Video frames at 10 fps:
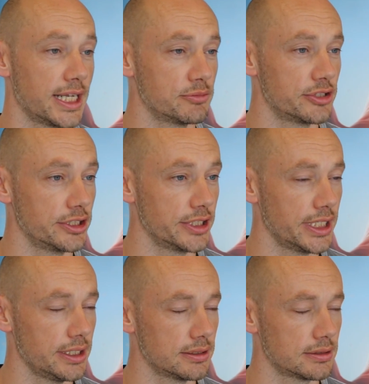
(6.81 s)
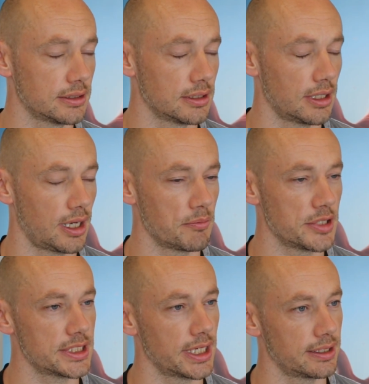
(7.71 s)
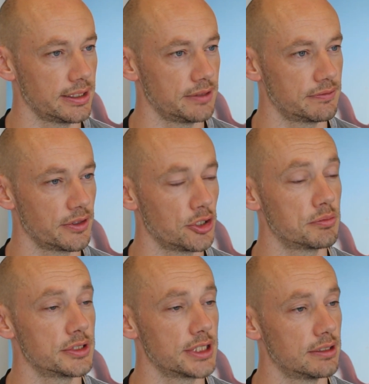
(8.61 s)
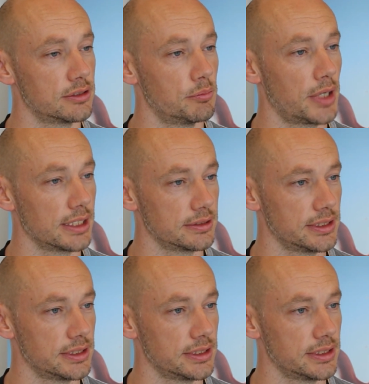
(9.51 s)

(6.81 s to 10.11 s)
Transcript: name is Neil Hickey. I'm the tech lead for the OpenCL compiler